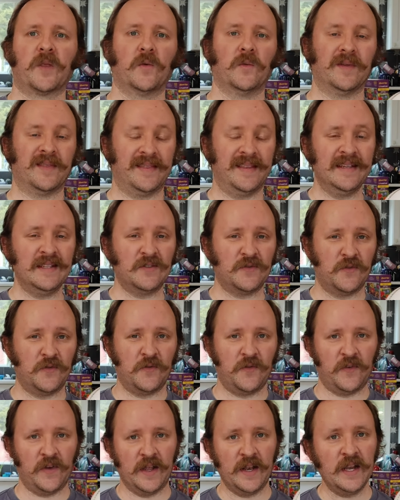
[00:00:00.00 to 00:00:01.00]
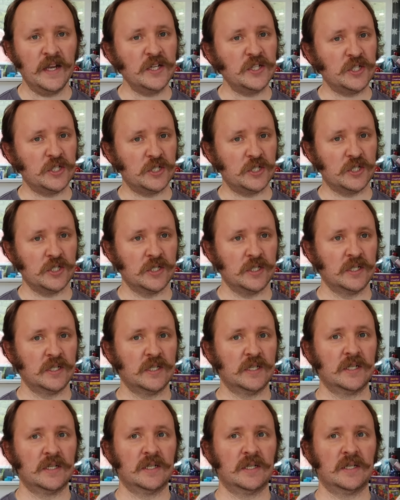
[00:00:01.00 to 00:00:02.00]
With this finish,
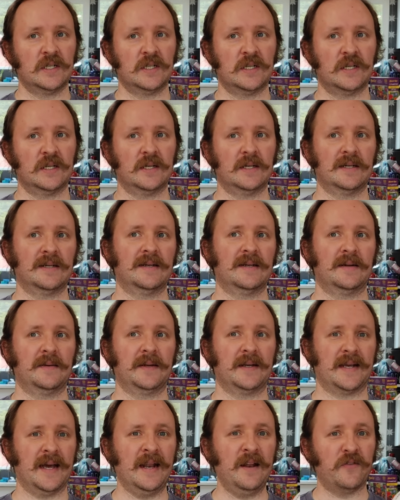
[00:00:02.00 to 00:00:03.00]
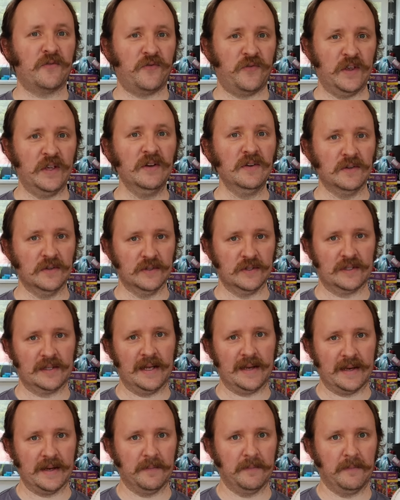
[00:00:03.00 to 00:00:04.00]
I mean, it kind of feels
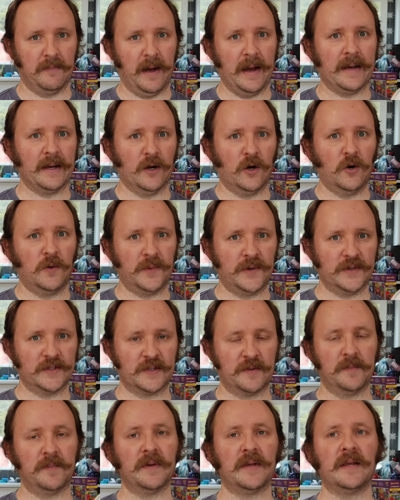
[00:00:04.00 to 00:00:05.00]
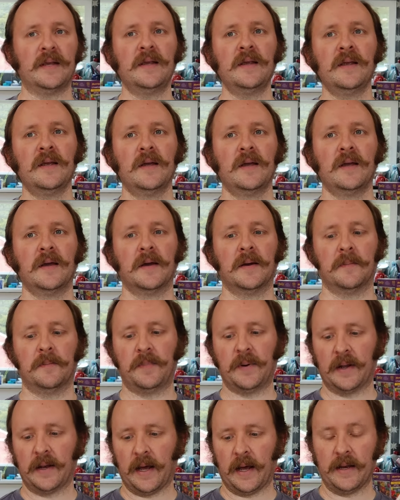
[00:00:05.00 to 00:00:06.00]
like it might almost be,
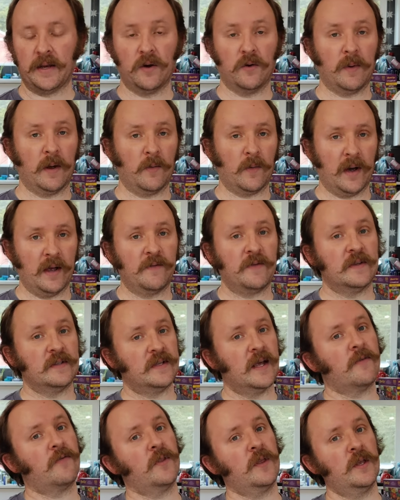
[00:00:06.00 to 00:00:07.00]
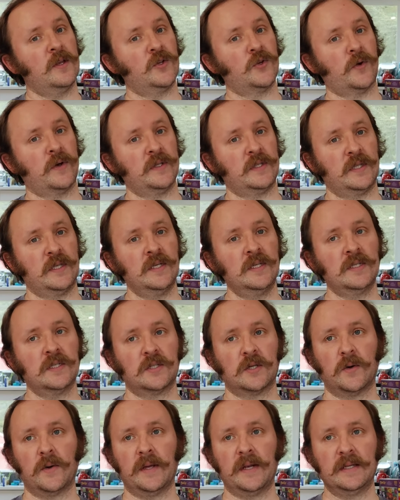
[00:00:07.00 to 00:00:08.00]
but I know my wife has definitely enjoyed these,
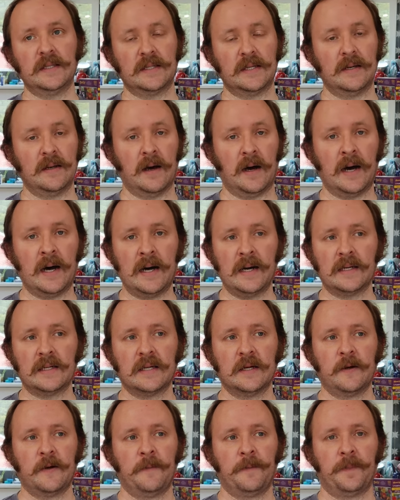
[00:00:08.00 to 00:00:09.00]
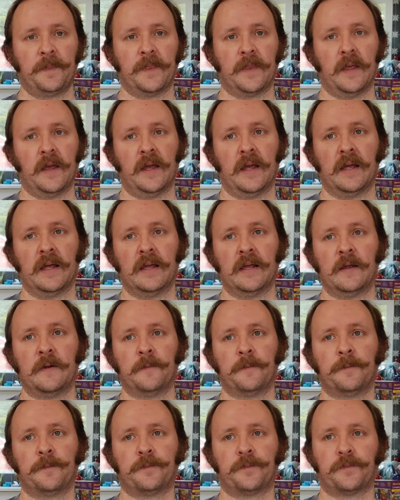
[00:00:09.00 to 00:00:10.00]
so it is not
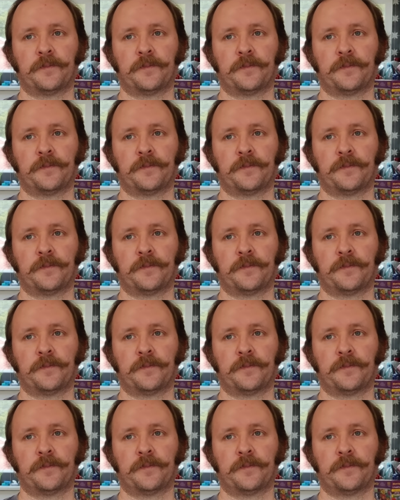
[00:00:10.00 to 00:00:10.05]
an